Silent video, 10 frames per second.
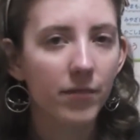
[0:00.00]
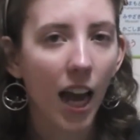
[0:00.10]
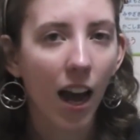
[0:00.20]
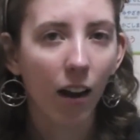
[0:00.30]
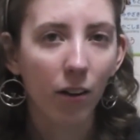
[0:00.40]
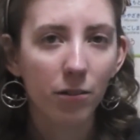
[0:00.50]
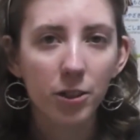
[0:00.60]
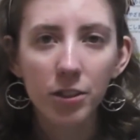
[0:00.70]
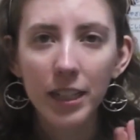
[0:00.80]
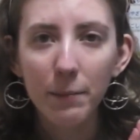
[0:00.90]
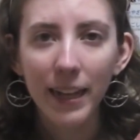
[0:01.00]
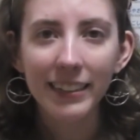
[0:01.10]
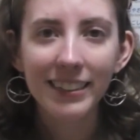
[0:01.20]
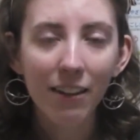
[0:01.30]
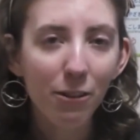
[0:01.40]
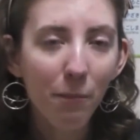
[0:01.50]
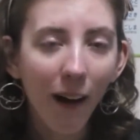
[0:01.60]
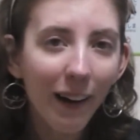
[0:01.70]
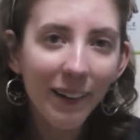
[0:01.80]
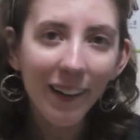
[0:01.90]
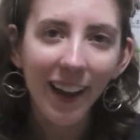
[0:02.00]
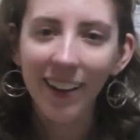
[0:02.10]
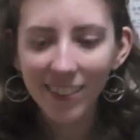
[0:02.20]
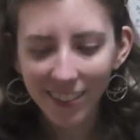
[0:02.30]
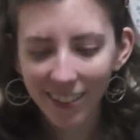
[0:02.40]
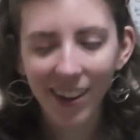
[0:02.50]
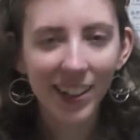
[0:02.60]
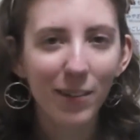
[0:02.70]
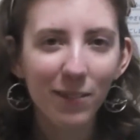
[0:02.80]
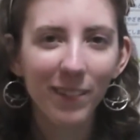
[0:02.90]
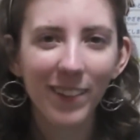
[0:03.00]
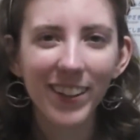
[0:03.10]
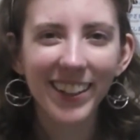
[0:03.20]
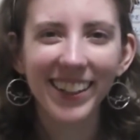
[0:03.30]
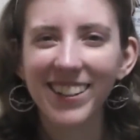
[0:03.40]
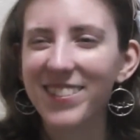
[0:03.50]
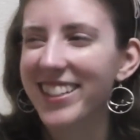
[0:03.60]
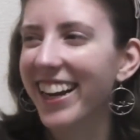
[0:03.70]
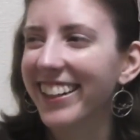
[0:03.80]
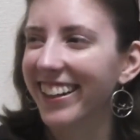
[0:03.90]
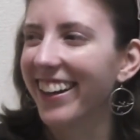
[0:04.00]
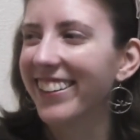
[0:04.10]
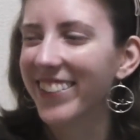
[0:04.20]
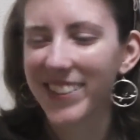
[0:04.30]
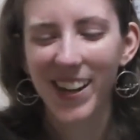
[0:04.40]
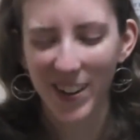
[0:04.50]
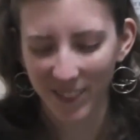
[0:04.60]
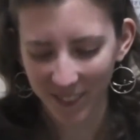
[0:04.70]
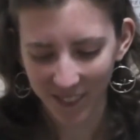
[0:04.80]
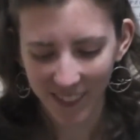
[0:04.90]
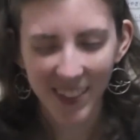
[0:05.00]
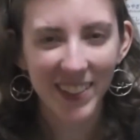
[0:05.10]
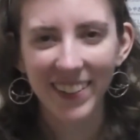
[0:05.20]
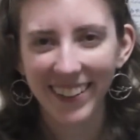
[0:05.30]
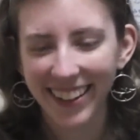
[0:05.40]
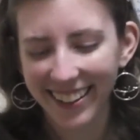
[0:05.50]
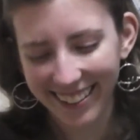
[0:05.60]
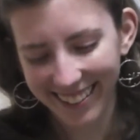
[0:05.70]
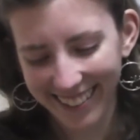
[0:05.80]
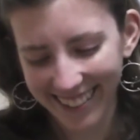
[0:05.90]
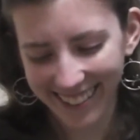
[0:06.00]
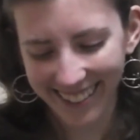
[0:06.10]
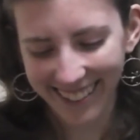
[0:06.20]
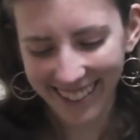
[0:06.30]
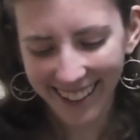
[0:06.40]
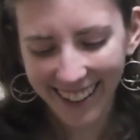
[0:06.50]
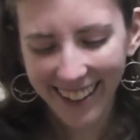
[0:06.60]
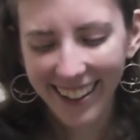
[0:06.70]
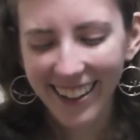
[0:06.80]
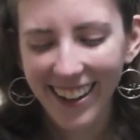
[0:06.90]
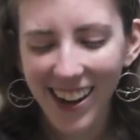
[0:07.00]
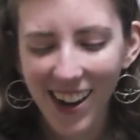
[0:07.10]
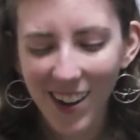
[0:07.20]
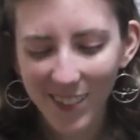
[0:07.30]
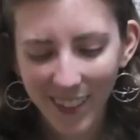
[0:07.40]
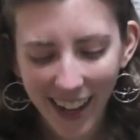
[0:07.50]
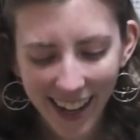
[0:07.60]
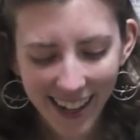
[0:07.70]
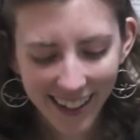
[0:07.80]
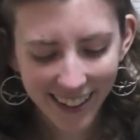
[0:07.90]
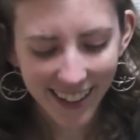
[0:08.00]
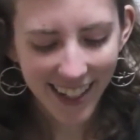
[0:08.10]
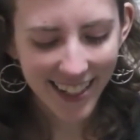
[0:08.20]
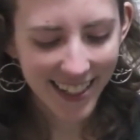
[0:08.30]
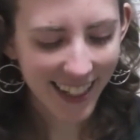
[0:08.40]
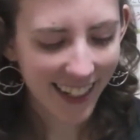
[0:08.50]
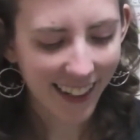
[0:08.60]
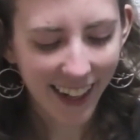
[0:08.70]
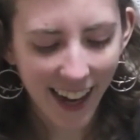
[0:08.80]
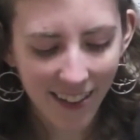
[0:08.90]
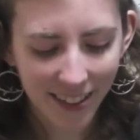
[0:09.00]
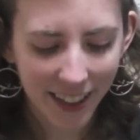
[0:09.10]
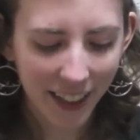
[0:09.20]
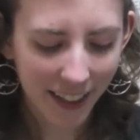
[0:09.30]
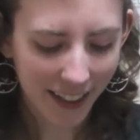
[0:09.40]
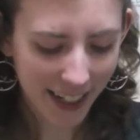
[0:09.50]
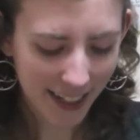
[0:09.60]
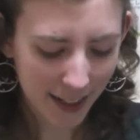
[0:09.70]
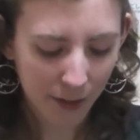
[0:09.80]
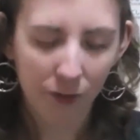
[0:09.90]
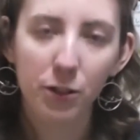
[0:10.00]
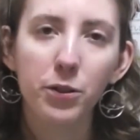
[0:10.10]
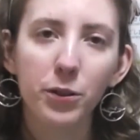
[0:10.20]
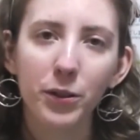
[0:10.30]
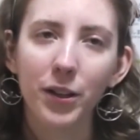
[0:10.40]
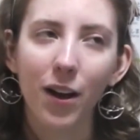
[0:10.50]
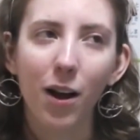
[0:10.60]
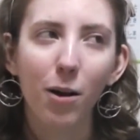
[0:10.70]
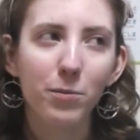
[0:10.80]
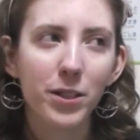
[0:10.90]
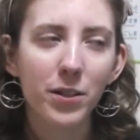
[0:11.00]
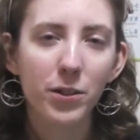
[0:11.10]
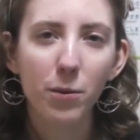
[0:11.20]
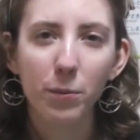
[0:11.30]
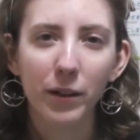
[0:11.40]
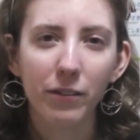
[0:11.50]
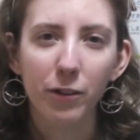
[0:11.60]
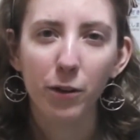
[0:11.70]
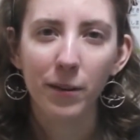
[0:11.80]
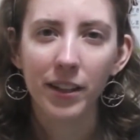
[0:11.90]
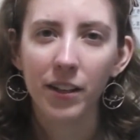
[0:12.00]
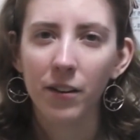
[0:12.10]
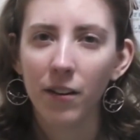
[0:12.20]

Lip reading: don't know, do keep that stuff in mind, I guess. I feel like I keep saying that all the time. Sorry. And the last thing I have on here is food. Just don't bring food with you.